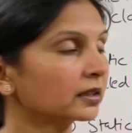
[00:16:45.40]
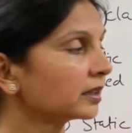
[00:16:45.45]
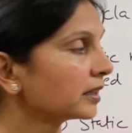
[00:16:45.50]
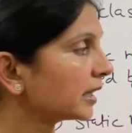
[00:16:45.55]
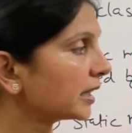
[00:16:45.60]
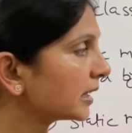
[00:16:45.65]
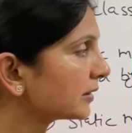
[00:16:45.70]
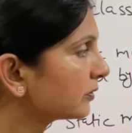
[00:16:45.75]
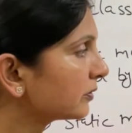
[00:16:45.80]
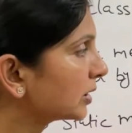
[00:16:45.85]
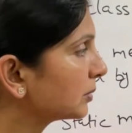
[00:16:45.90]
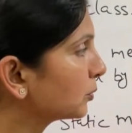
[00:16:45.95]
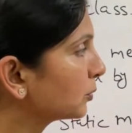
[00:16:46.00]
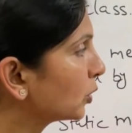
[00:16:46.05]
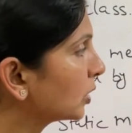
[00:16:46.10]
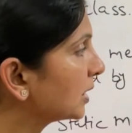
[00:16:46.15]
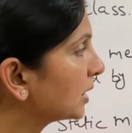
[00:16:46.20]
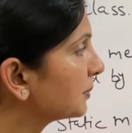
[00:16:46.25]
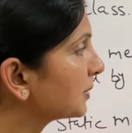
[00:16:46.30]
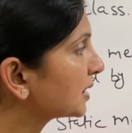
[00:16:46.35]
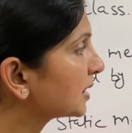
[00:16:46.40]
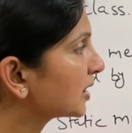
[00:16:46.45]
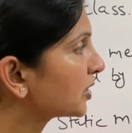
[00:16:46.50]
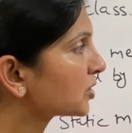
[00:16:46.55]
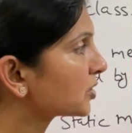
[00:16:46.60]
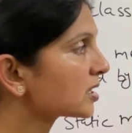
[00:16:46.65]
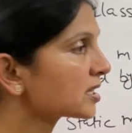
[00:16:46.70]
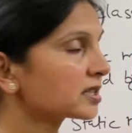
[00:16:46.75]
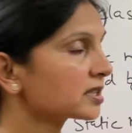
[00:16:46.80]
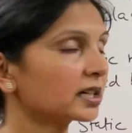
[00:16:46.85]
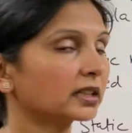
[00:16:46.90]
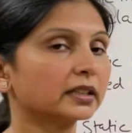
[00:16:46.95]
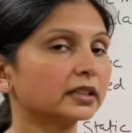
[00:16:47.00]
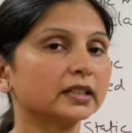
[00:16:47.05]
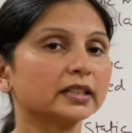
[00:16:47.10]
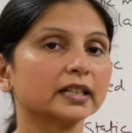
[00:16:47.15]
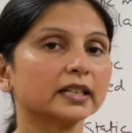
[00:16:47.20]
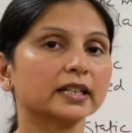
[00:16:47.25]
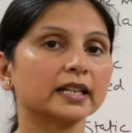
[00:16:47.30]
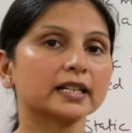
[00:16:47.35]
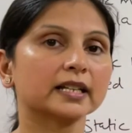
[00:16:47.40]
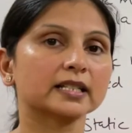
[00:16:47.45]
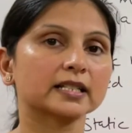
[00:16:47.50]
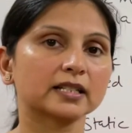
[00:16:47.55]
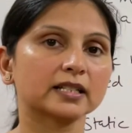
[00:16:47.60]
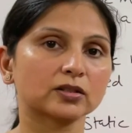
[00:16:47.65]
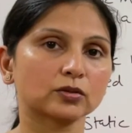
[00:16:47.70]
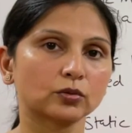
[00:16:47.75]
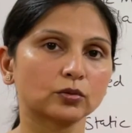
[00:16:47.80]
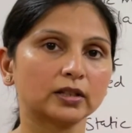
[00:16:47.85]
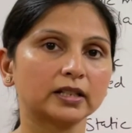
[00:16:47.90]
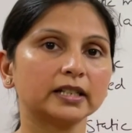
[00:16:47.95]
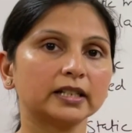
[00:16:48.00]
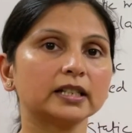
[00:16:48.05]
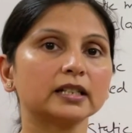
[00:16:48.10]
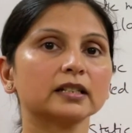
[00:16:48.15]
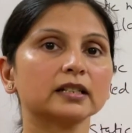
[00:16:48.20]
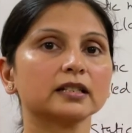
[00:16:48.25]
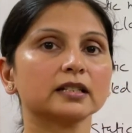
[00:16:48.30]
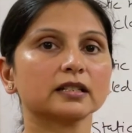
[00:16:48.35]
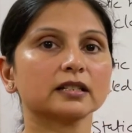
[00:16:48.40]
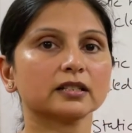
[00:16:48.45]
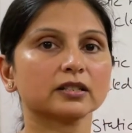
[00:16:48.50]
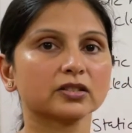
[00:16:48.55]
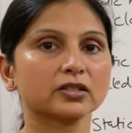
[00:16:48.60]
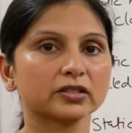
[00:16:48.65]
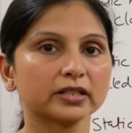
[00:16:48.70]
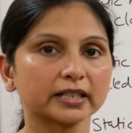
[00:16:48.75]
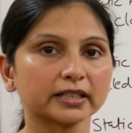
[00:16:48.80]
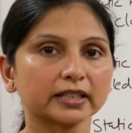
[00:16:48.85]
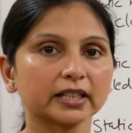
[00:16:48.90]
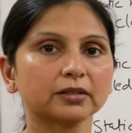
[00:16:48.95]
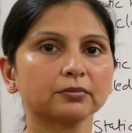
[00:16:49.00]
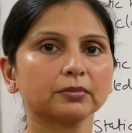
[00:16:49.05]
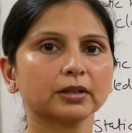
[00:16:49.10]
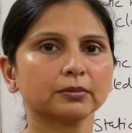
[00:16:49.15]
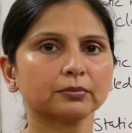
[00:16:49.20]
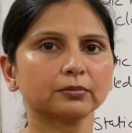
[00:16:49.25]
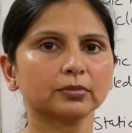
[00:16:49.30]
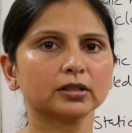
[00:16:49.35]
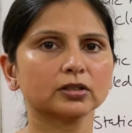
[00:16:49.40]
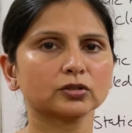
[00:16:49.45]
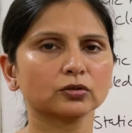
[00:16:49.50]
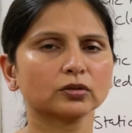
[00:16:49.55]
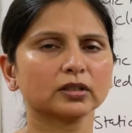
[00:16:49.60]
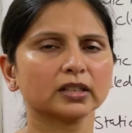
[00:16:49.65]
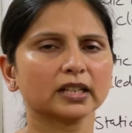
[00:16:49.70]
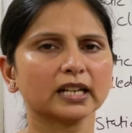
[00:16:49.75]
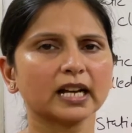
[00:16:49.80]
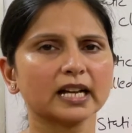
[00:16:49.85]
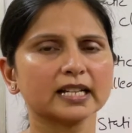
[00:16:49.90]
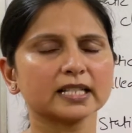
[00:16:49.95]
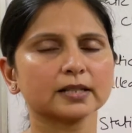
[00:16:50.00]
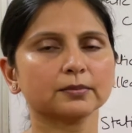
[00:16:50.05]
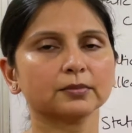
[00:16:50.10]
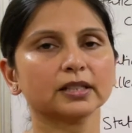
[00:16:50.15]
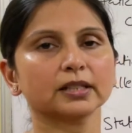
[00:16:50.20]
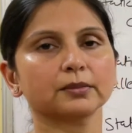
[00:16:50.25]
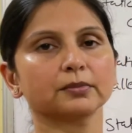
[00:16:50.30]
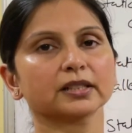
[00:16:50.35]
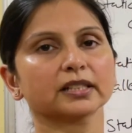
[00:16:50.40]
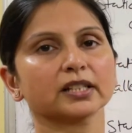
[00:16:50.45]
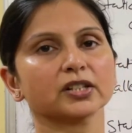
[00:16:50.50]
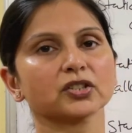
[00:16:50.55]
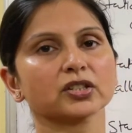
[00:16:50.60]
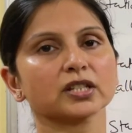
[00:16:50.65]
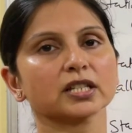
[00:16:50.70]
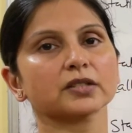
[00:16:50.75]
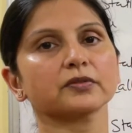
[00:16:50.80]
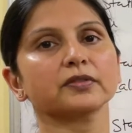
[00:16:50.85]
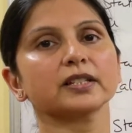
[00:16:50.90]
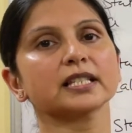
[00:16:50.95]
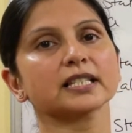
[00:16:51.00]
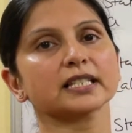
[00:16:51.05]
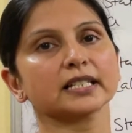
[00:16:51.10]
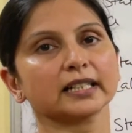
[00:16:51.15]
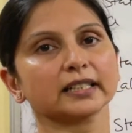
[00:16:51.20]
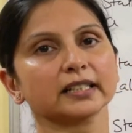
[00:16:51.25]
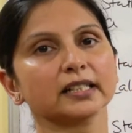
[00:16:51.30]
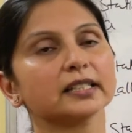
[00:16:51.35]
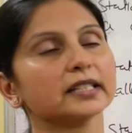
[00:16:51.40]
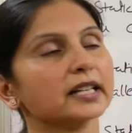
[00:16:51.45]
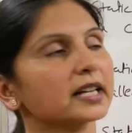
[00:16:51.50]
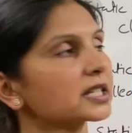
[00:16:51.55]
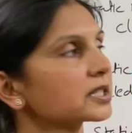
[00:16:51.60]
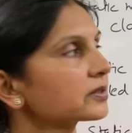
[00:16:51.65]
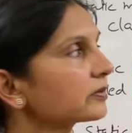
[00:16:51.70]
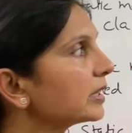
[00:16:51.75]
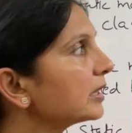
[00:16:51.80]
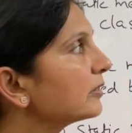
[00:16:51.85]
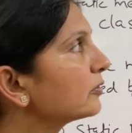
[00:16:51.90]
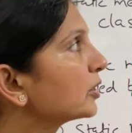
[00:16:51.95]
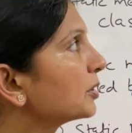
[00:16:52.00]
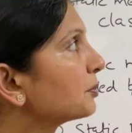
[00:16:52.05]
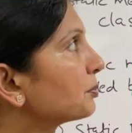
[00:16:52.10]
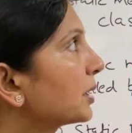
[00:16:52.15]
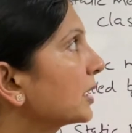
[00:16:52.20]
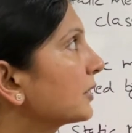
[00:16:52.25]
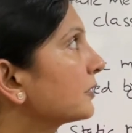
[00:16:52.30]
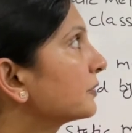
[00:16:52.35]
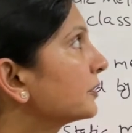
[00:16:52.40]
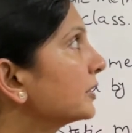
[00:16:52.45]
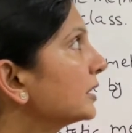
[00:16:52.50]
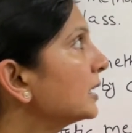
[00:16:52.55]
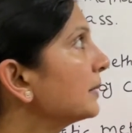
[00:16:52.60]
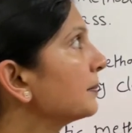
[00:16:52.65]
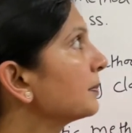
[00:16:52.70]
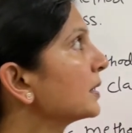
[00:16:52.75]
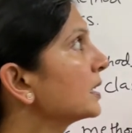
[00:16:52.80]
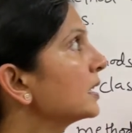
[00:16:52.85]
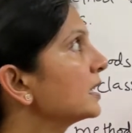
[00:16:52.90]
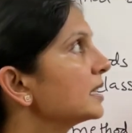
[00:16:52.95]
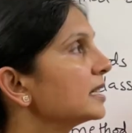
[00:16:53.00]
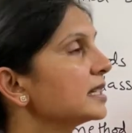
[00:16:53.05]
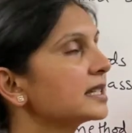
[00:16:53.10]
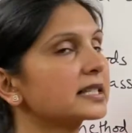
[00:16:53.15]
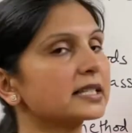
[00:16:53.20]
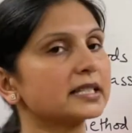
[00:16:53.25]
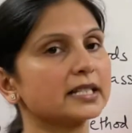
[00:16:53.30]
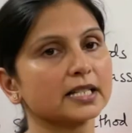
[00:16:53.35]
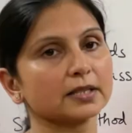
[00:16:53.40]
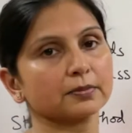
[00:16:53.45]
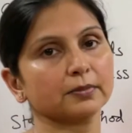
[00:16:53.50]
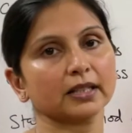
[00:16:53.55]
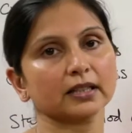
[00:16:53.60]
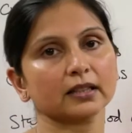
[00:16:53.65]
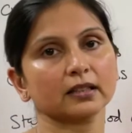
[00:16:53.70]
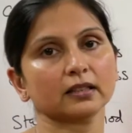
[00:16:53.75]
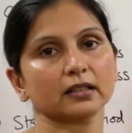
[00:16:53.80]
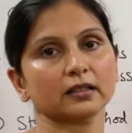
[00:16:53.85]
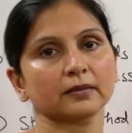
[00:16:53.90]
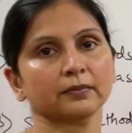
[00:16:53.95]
And one more limitation, static can access only static members. So there are some limitations with static. That's why we prefer instance method.